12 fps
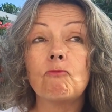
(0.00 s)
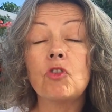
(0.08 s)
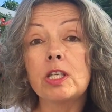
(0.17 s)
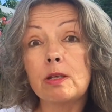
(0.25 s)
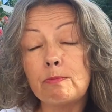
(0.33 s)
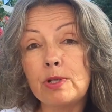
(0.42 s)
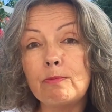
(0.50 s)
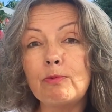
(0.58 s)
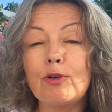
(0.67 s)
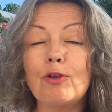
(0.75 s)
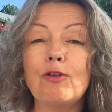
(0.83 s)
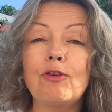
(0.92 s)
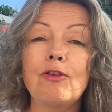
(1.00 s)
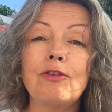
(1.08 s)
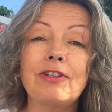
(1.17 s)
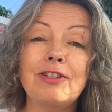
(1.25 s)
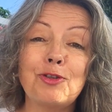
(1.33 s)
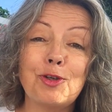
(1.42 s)
Some people
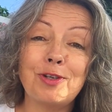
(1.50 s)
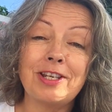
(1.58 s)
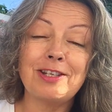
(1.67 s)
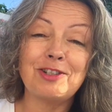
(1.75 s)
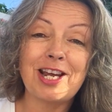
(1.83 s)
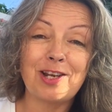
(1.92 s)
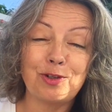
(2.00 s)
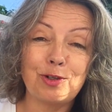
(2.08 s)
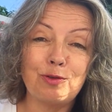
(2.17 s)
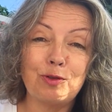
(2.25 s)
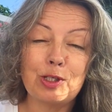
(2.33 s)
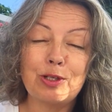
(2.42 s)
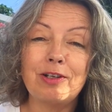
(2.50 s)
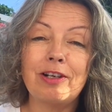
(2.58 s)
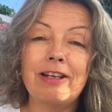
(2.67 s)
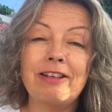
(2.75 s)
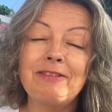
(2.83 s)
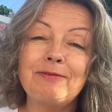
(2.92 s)
get tattoos on their
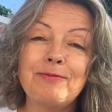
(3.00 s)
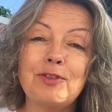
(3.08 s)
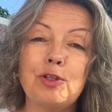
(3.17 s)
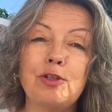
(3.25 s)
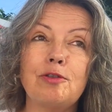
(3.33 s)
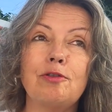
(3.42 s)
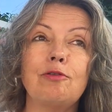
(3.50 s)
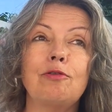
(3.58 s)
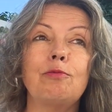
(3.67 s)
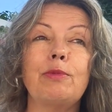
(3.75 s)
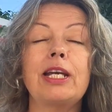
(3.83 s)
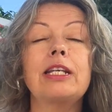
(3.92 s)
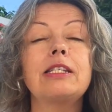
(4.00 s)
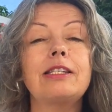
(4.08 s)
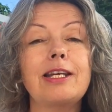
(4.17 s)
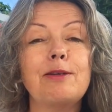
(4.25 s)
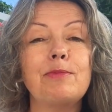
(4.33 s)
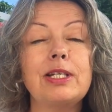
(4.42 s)
head to make a
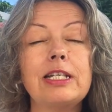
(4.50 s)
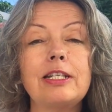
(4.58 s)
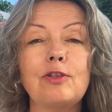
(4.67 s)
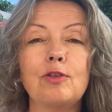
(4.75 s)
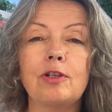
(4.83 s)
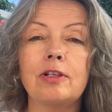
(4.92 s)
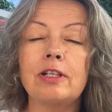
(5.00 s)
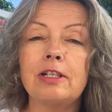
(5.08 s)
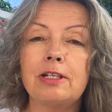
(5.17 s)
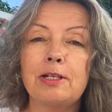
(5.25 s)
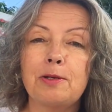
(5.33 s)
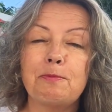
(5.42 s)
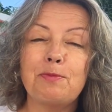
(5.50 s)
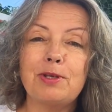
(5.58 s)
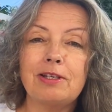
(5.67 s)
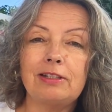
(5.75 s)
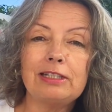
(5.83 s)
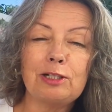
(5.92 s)
statement or be
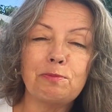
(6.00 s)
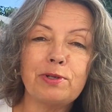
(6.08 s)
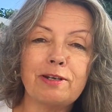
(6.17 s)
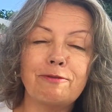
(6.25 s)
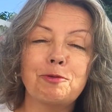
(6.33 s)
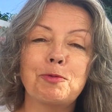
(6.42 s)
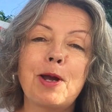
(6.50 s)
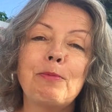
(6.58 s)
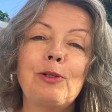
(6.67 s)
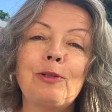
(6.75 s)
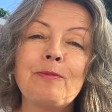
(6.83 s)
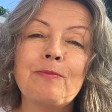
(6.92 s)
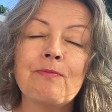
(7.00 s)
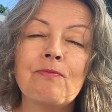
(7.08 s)
a little bit of a rebel.